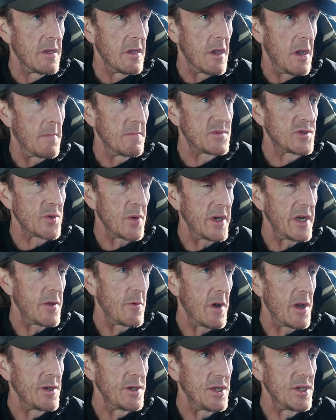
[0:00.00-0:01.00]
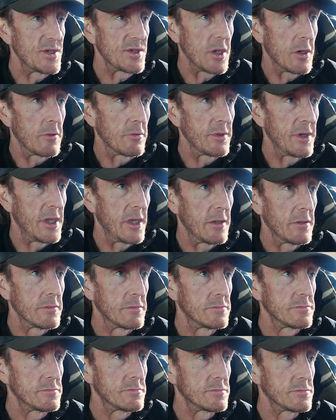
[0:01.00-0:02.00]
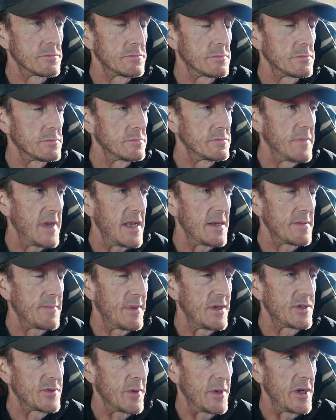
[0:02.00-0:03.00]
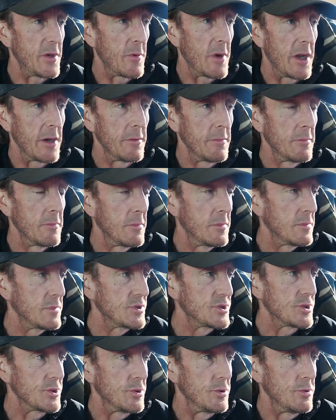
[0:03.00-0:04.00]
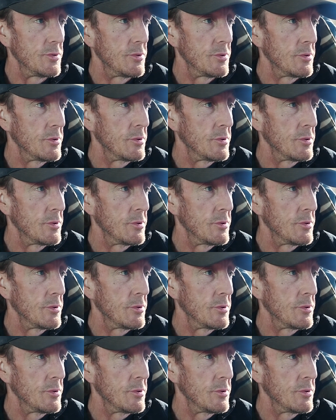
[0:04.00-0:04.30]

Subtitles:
I'm 21 years old now. About to be 21 soon.